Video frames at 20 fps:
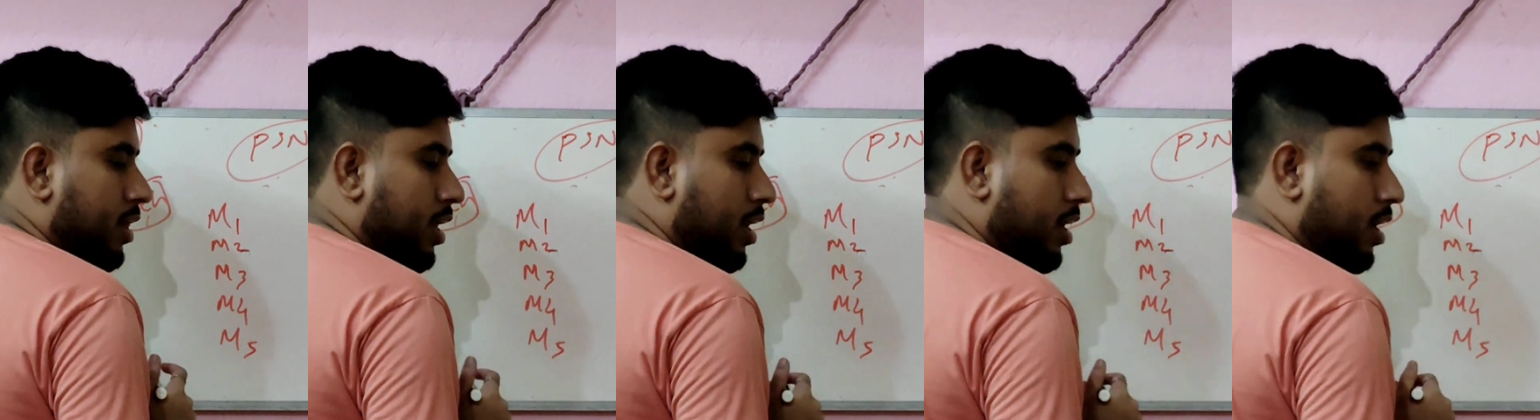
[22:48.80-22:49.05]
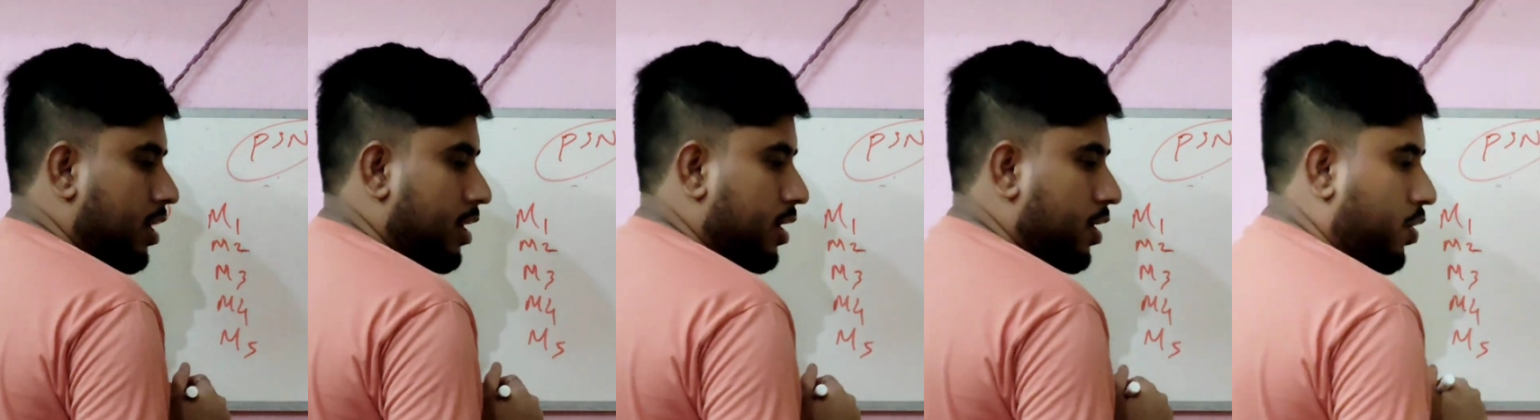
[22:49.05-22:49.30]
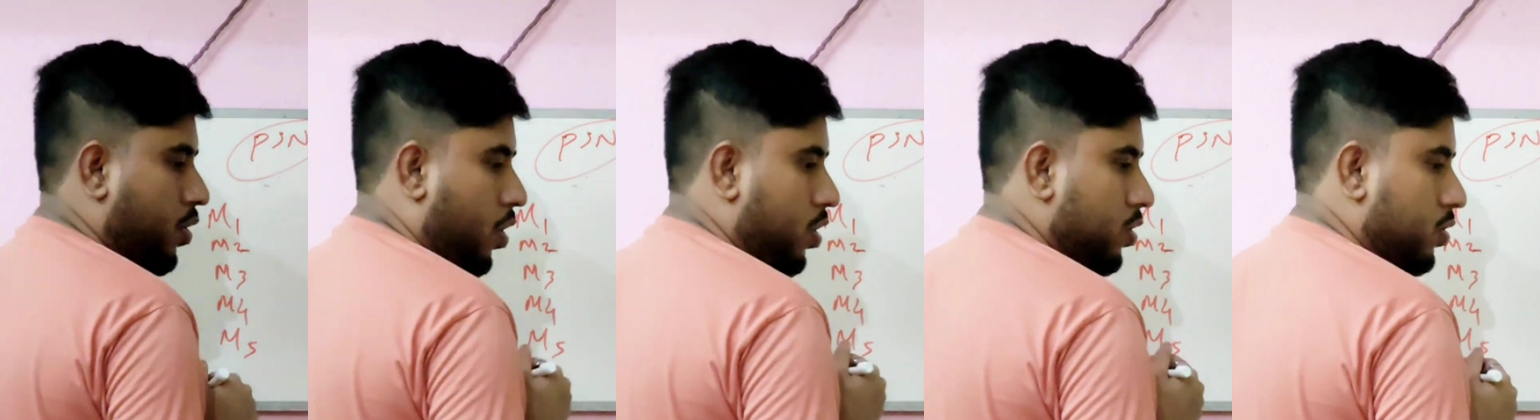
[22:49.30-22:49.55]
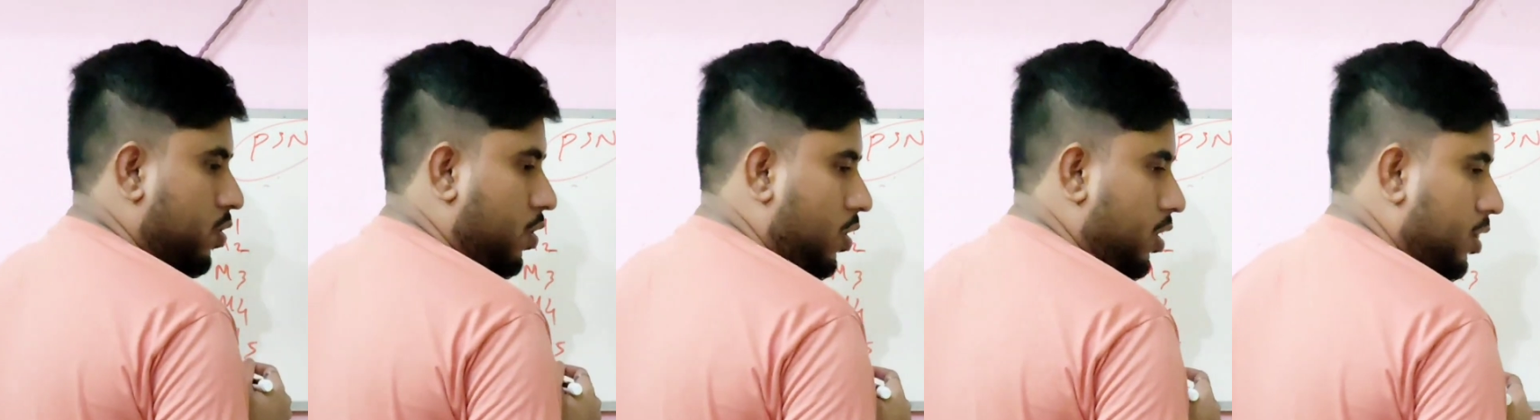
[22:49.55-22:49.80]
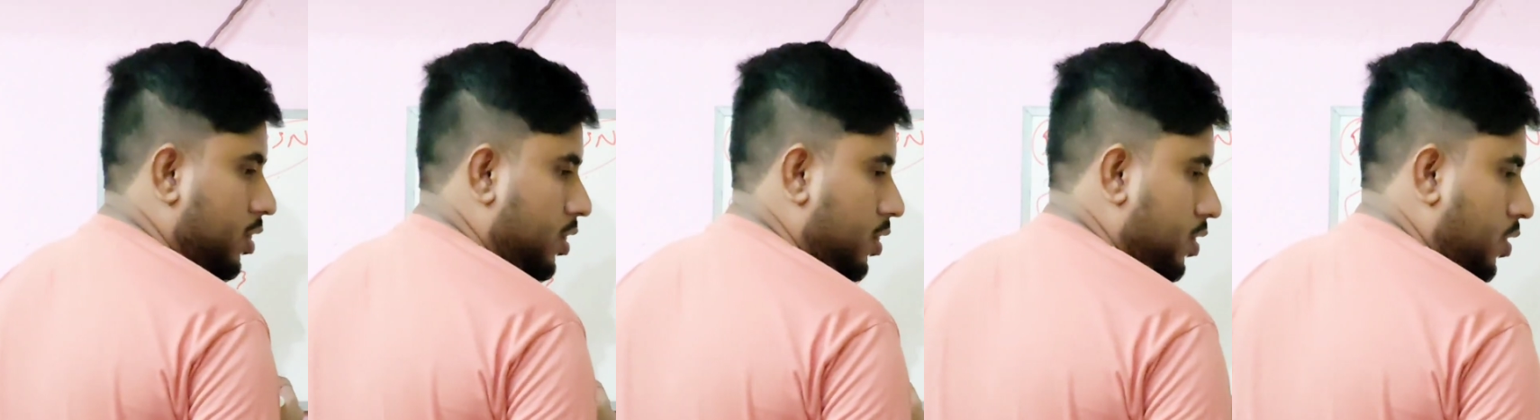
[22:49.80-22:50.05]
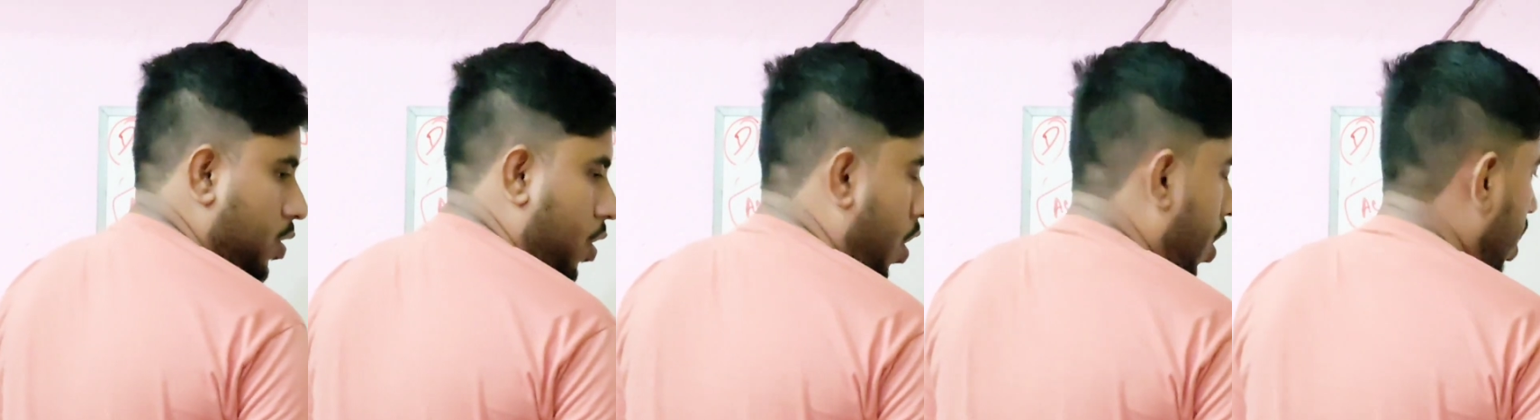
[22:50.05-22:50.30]
generally
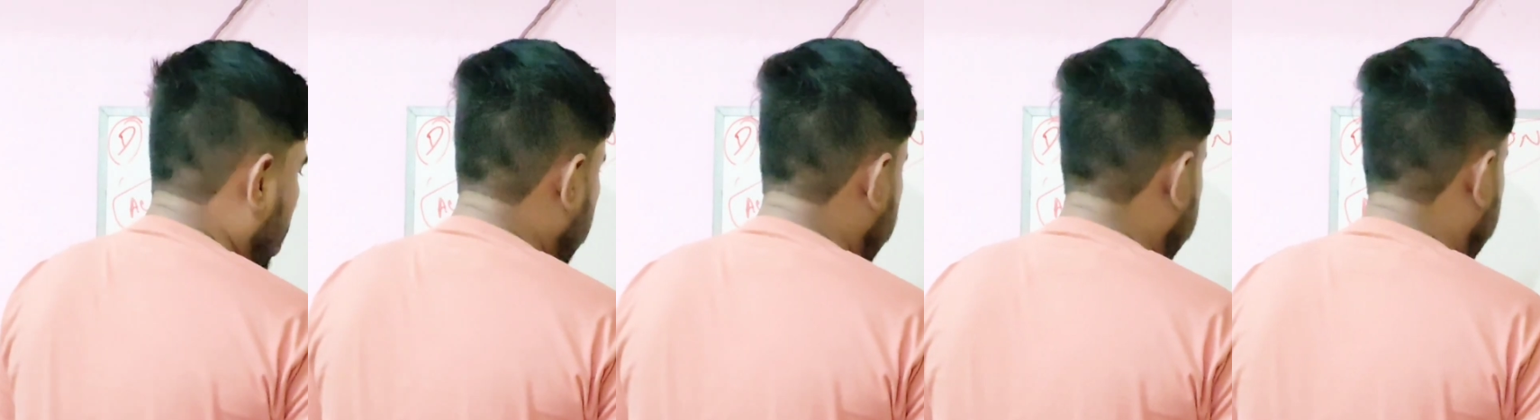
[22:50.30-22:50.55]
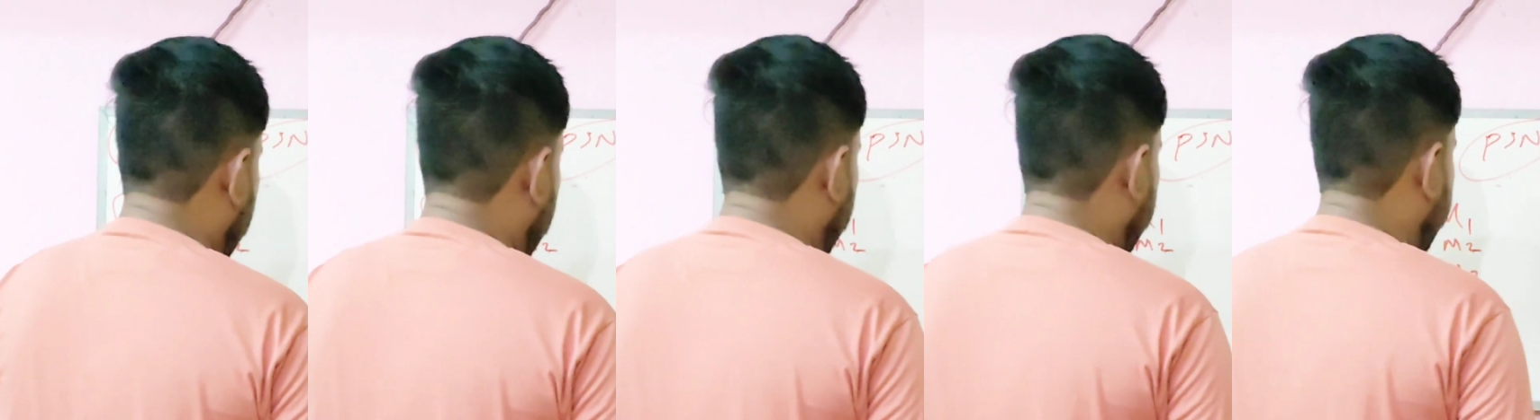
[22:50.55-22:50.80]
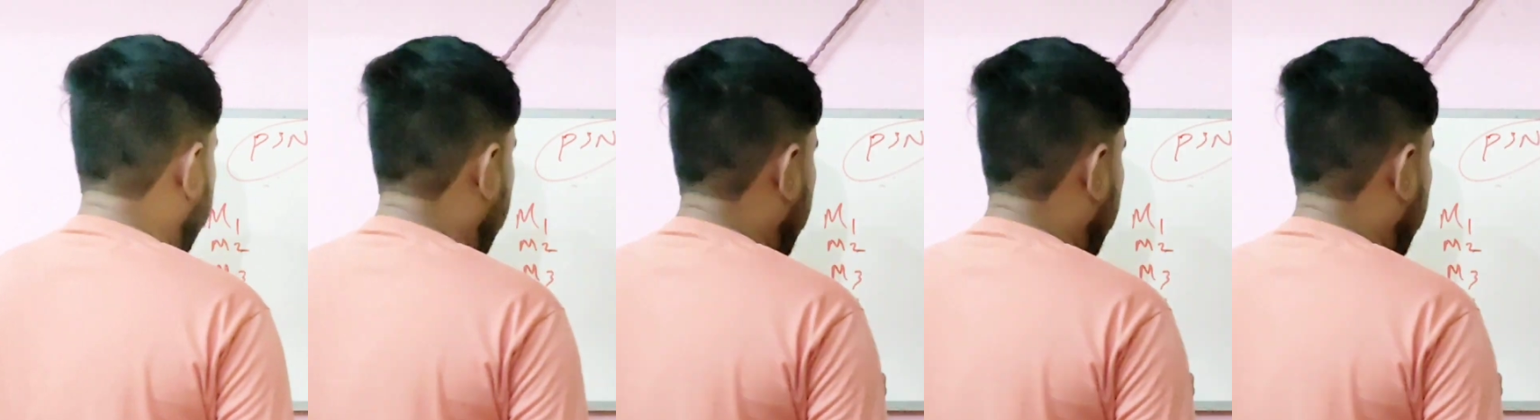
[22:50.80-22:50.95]
control all the